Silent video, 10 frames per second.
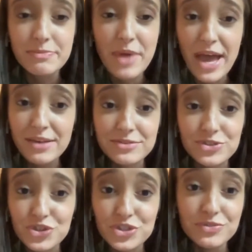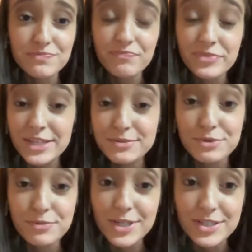That is just that's
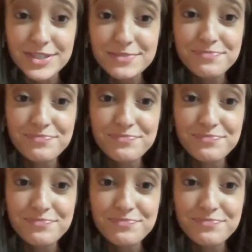what works.